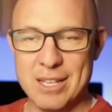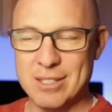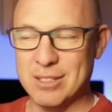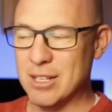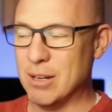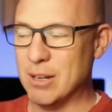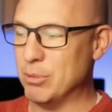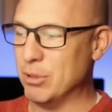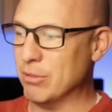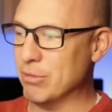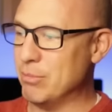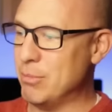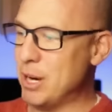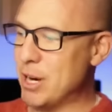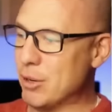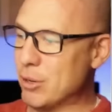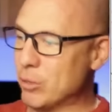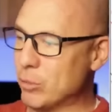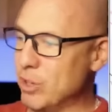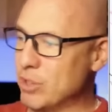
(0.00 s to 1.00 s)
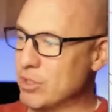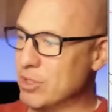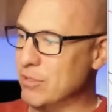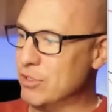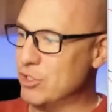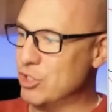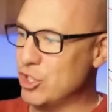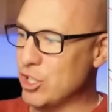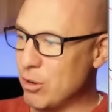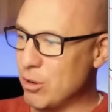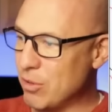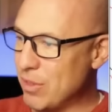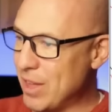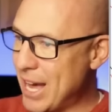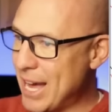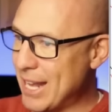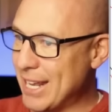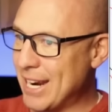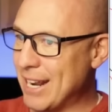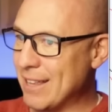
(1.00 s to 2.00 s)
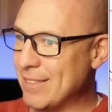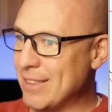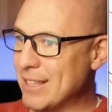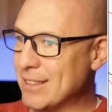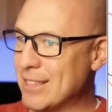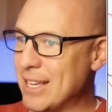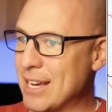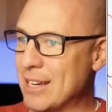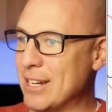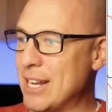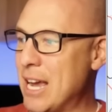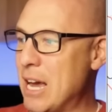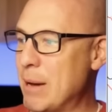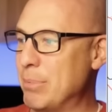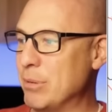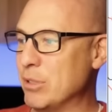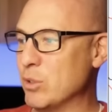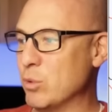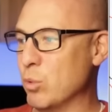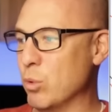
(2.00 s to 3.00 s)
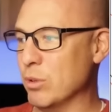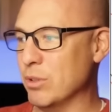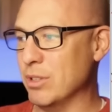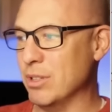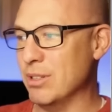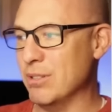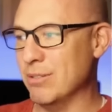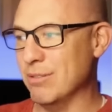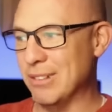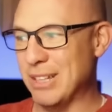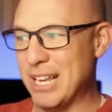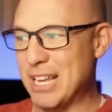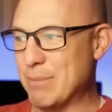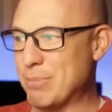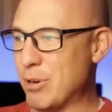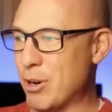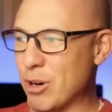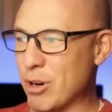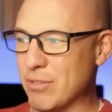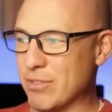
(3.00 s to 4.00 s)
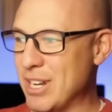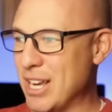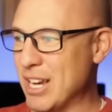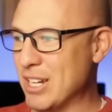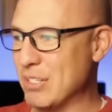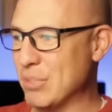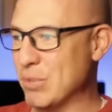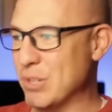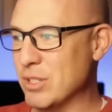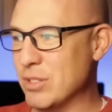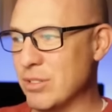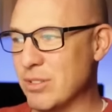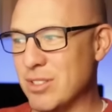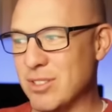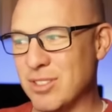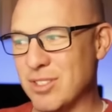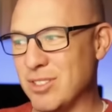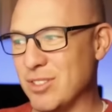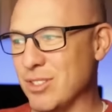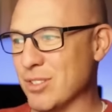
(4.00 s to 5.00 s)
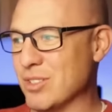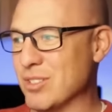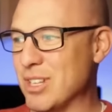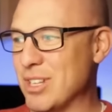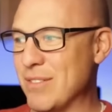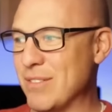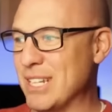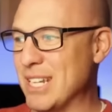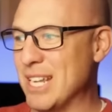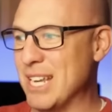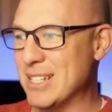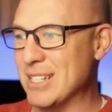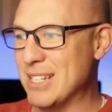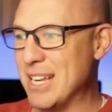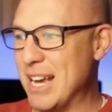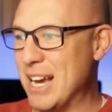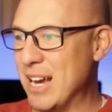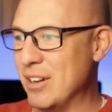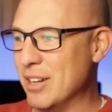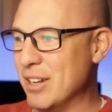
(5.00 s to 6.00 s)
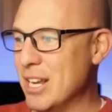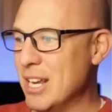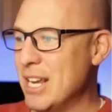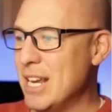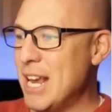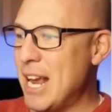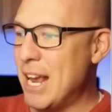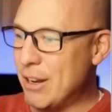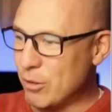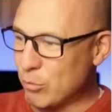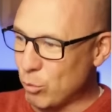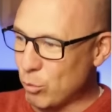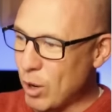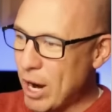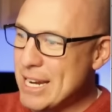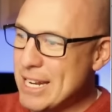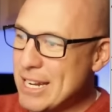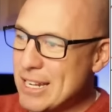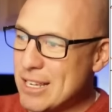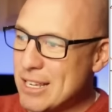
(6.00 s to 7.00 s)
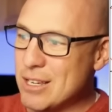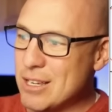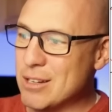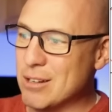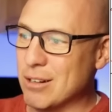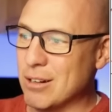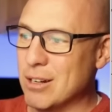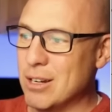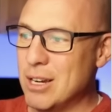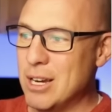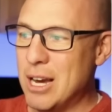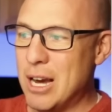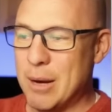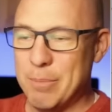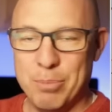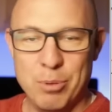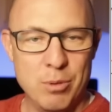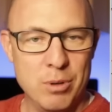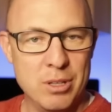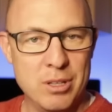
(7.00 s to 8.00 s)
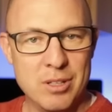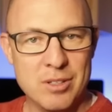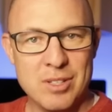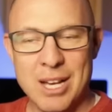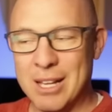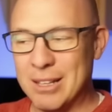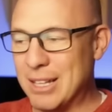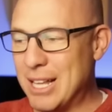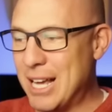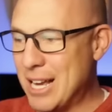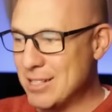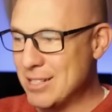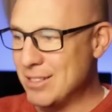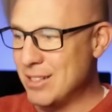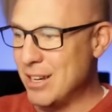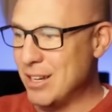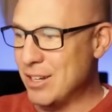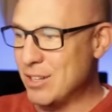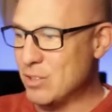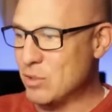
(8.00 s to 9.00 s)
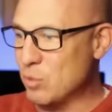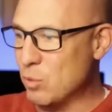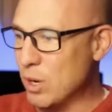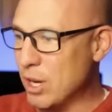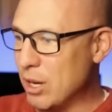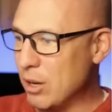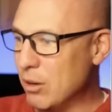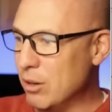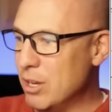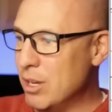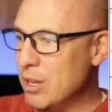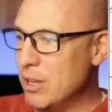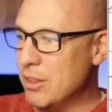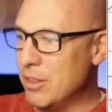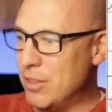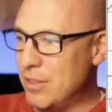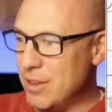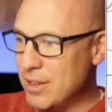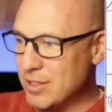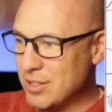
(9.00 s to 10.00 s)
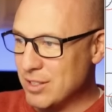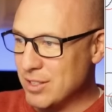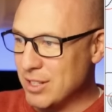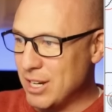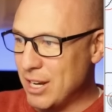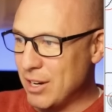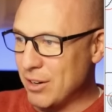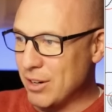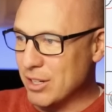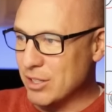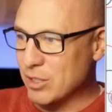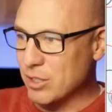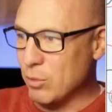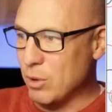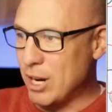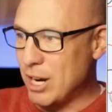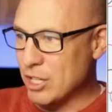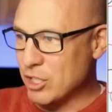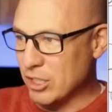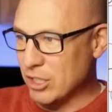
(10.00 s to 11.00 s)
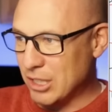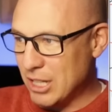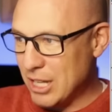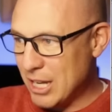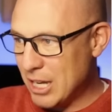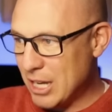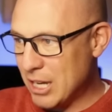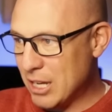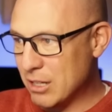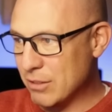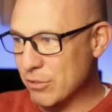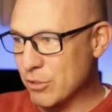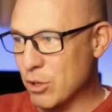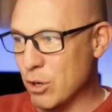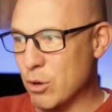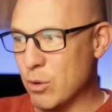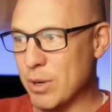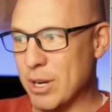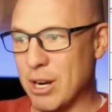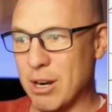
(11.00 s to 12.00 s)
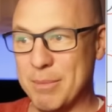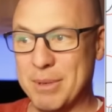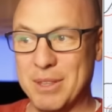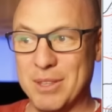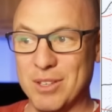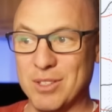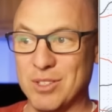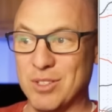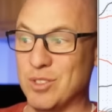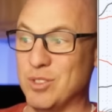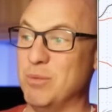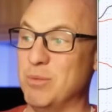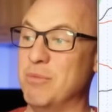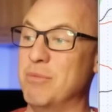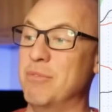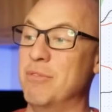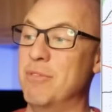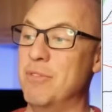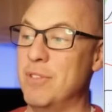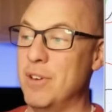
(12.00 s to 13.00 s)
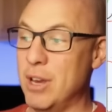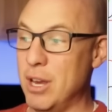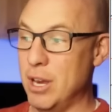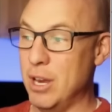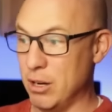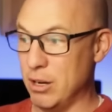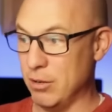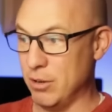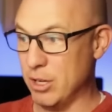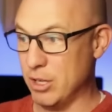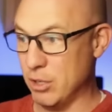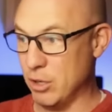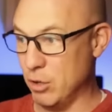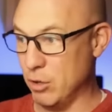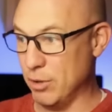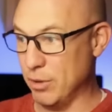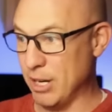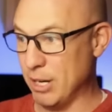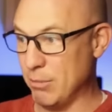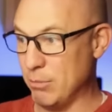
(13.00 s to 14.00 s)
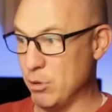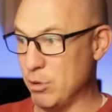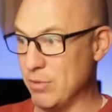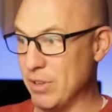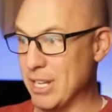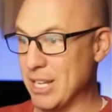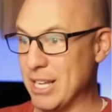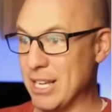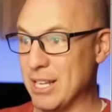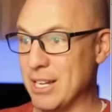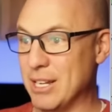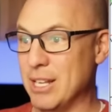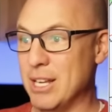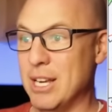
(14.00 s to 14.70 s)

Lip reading: couple of model runs have showed that, and I think that could happen toward the late part of next week. So this is still 7 days out. And right in here, I pointed this out last night as well. This is an area to watch. A lot of cold air. I mean, this is some very cold air moving in